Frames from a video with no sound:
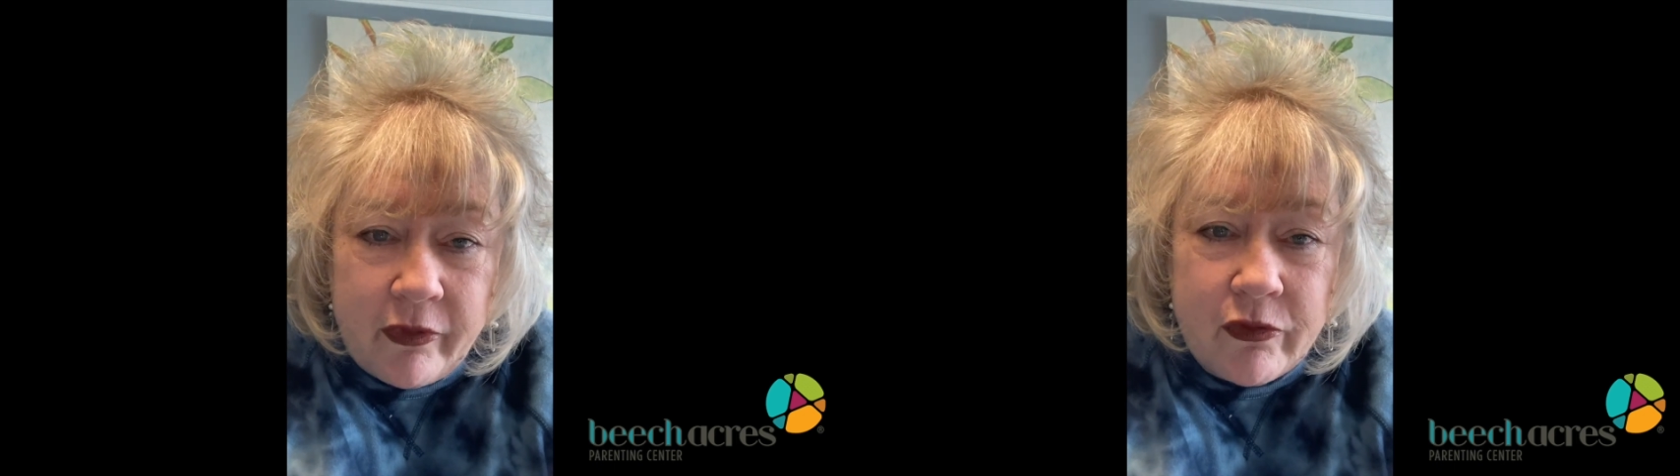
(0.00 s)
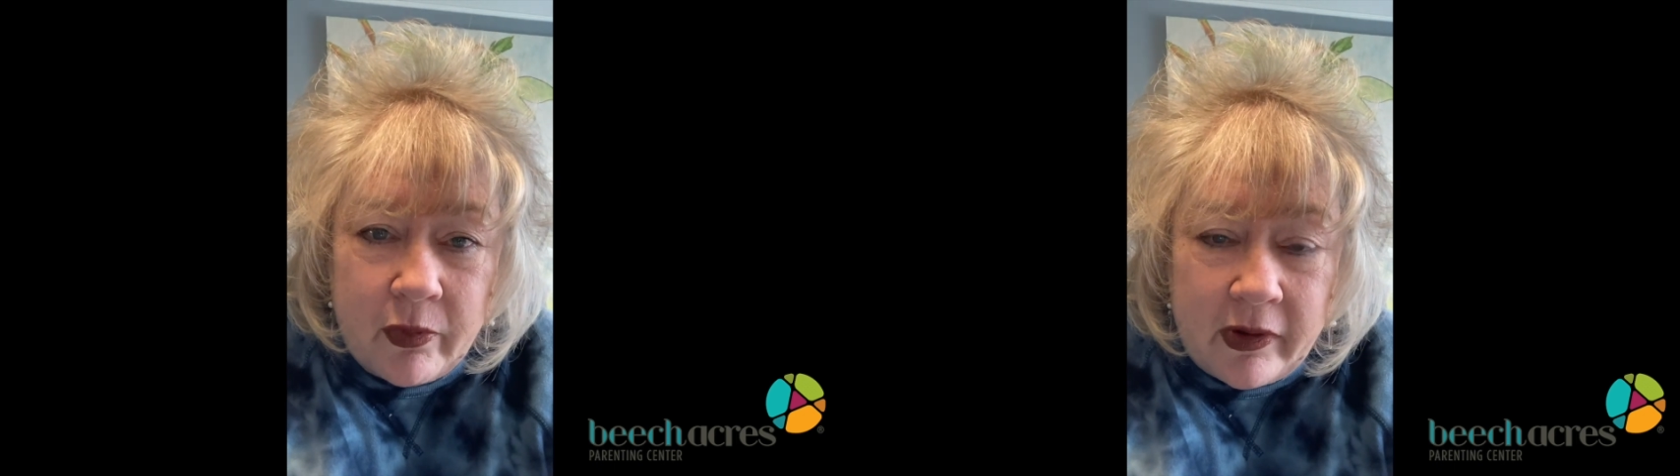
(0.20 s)

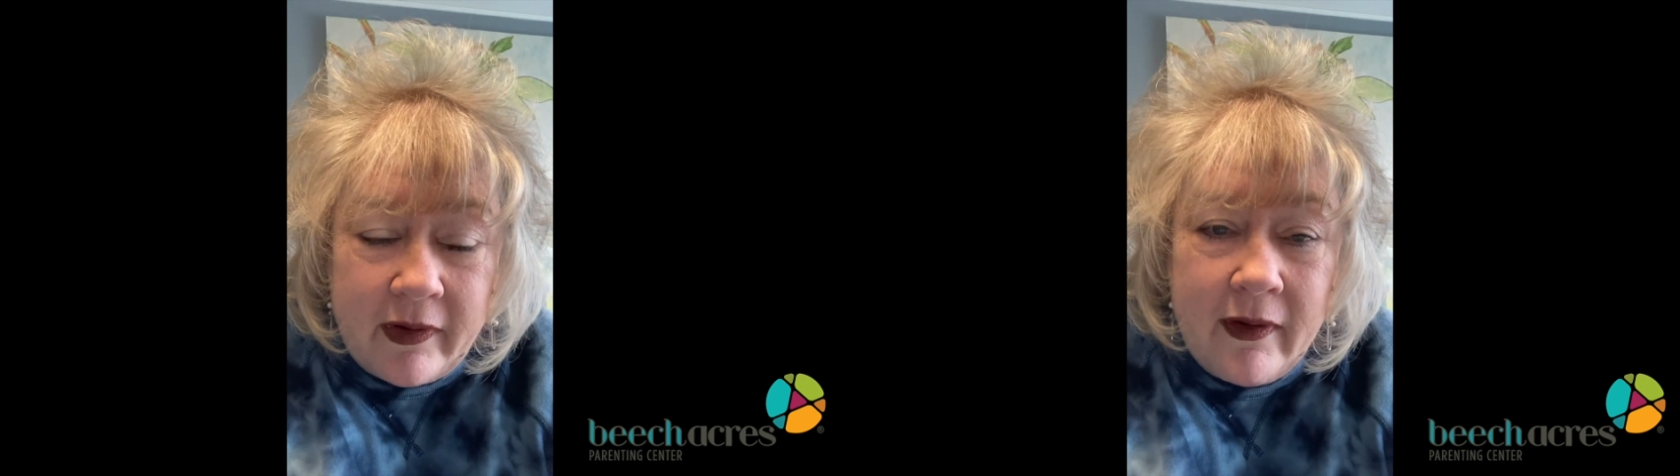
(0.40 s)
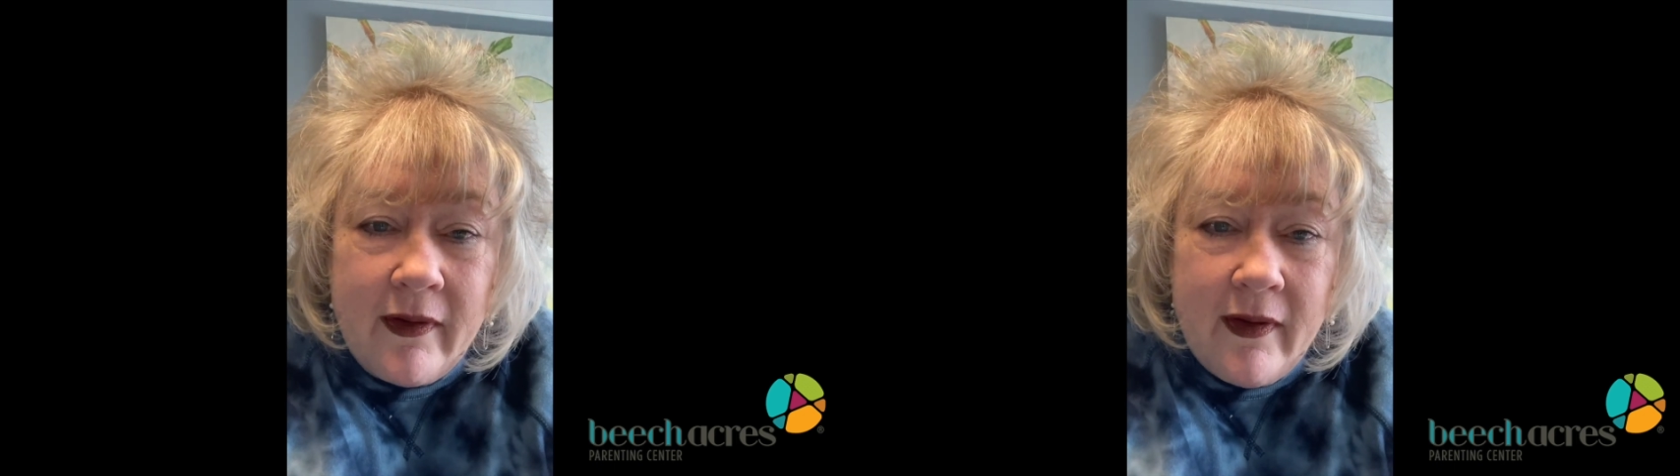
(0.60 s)
It's
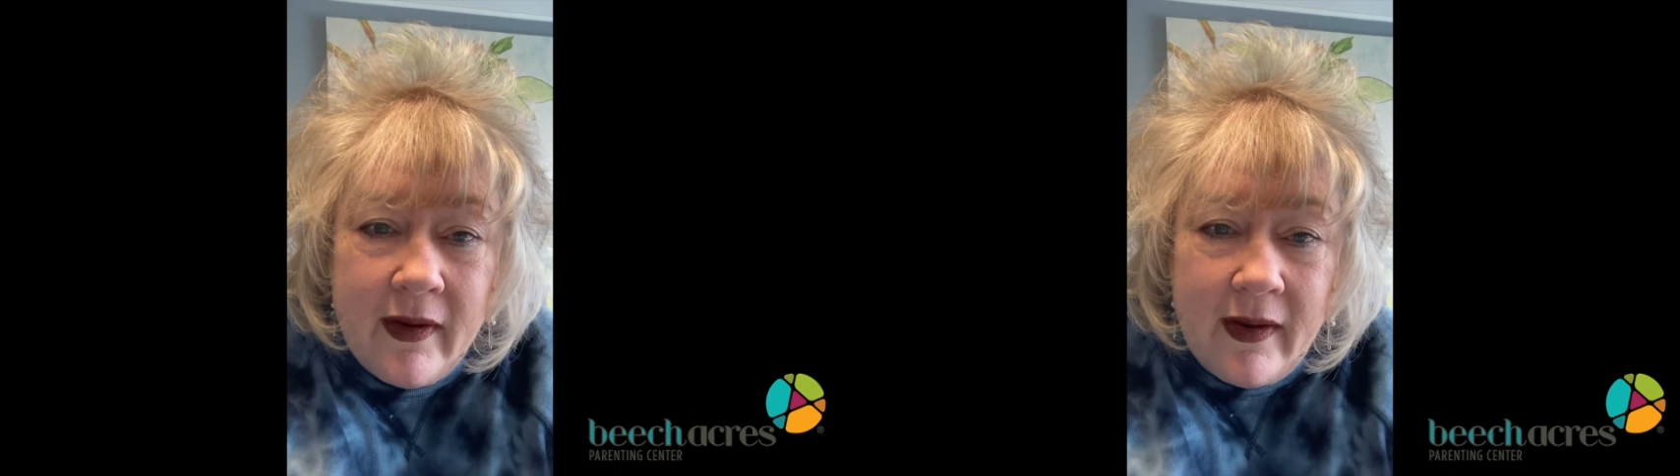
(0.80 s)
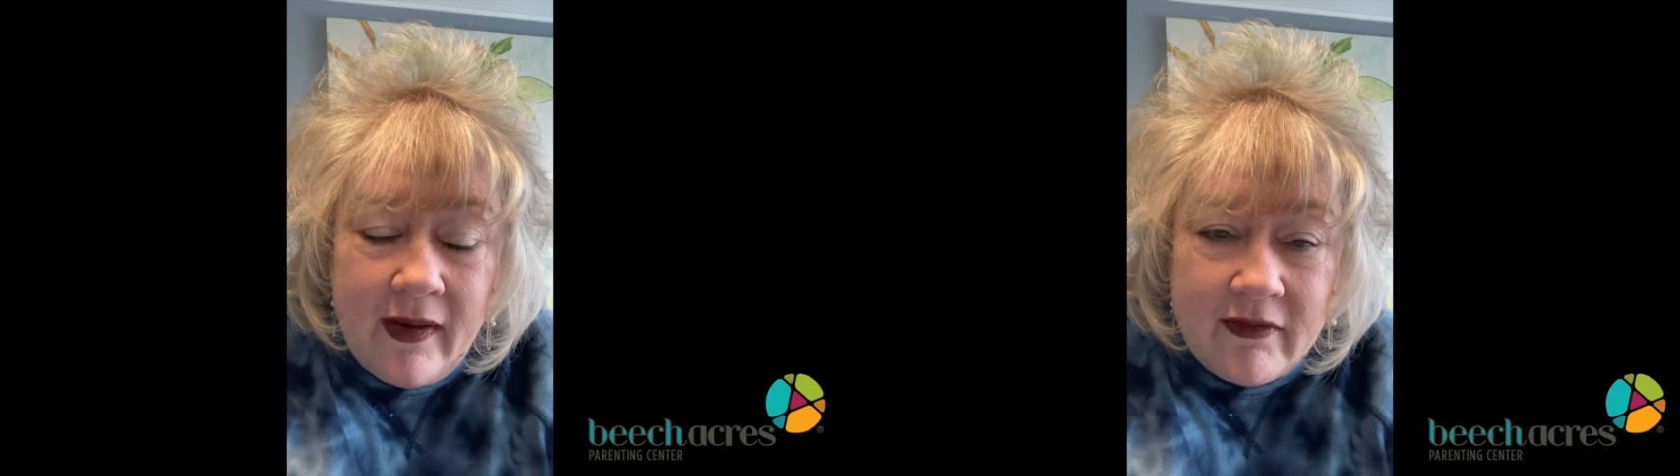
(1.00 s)

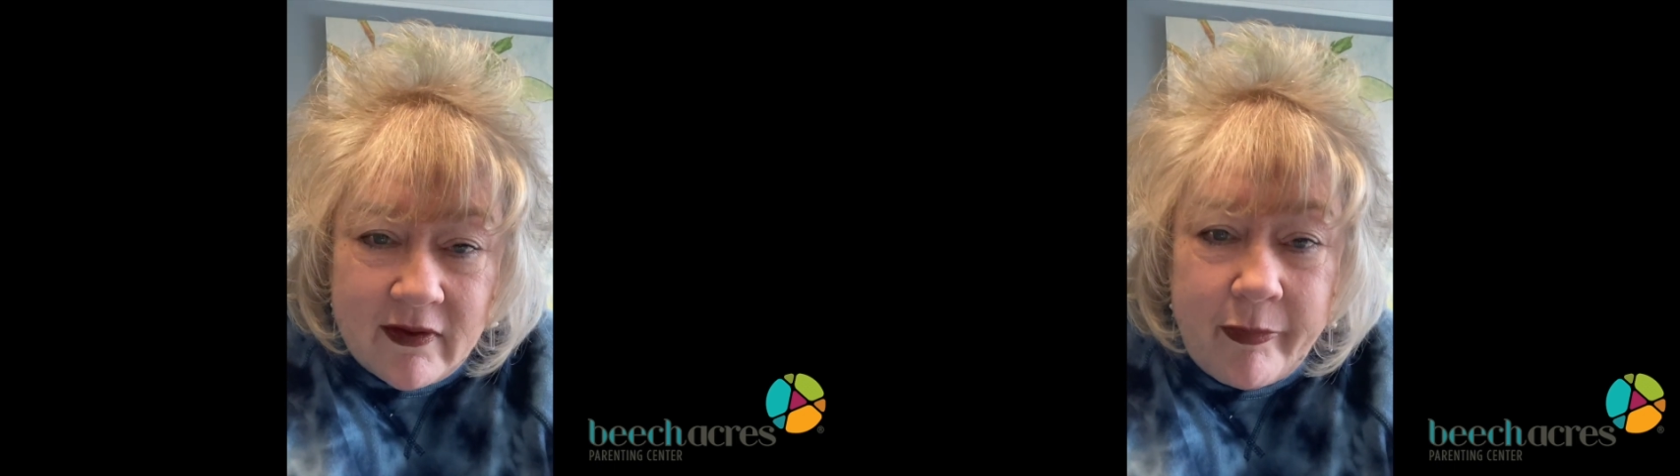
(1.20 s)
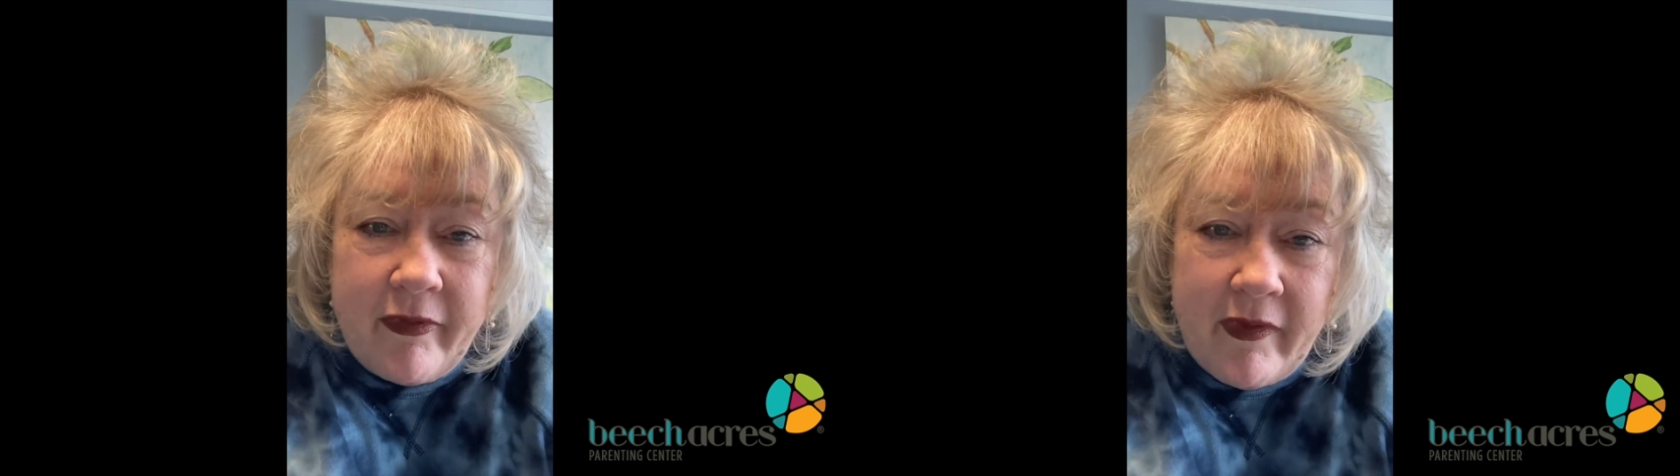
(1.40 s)

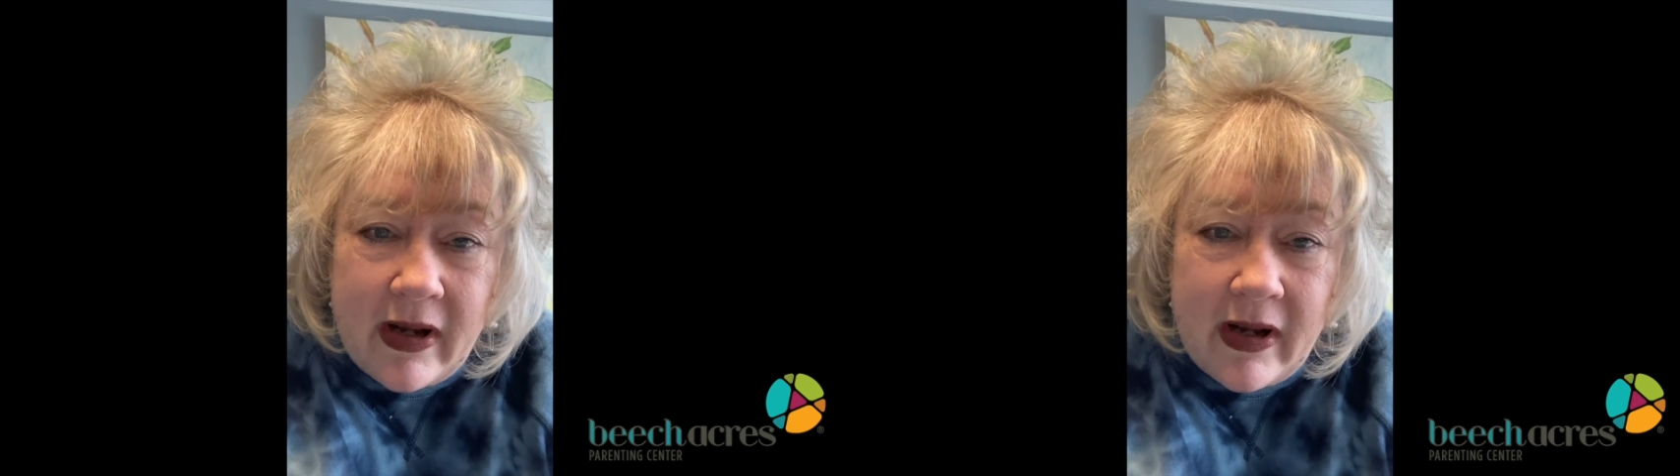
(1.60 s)
something